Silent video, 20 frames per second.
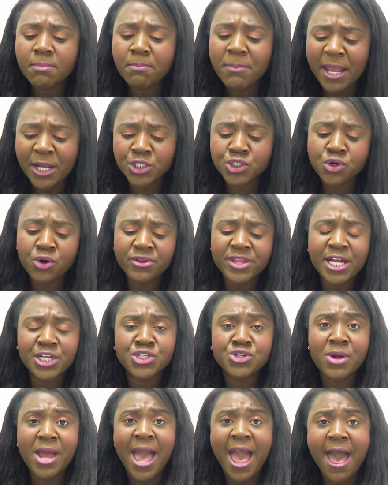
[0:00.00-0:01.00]
make sure
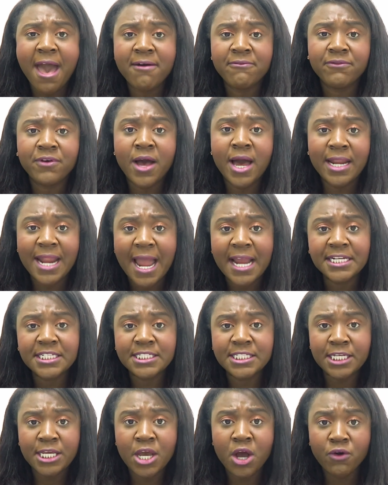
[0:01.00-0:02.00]
that you have an
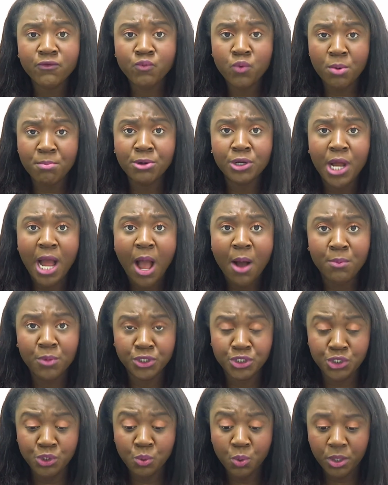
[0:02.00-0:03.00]
idea of how
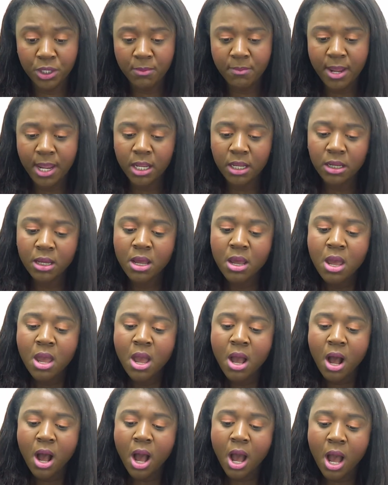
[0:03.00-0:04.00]
much you want to make.
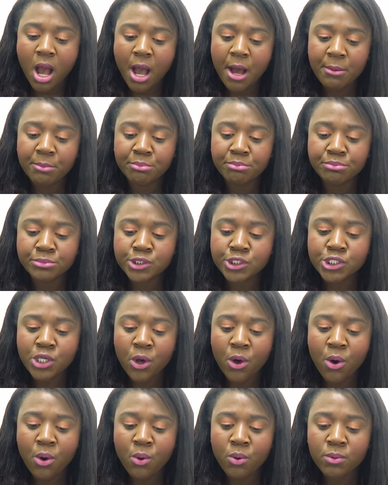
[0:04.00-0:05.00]

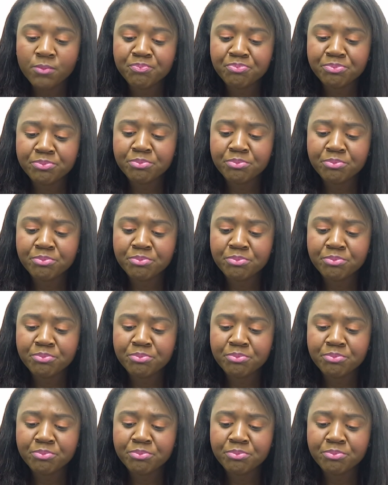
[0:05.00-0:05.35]
So